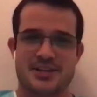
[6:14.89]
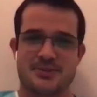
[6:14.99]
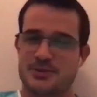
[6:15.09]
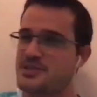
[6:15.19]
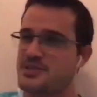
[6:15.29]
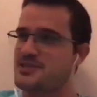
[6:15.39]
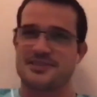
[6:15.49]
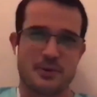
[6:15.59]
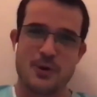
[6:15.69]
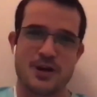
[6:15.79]
which is the
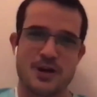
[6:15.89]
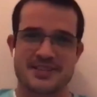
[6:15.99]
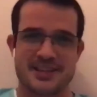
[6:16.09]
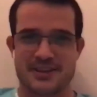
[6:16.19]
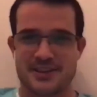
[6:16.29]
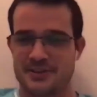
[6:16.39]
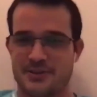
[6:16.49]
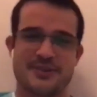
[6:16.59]
worst thing you can do.